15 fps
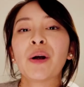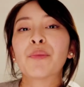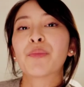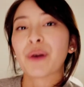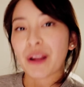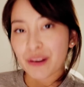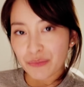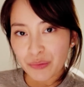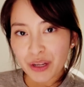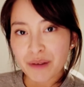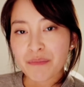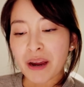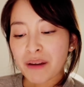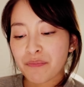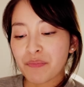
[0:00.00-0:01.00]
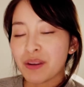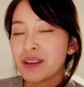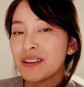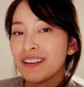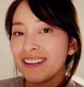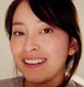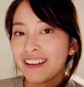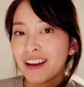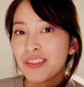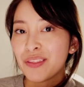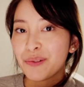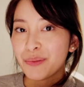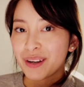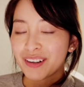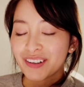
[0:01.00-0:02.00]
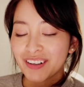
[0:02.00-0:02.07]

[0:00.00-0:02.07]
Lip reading: Branwyn might be the winner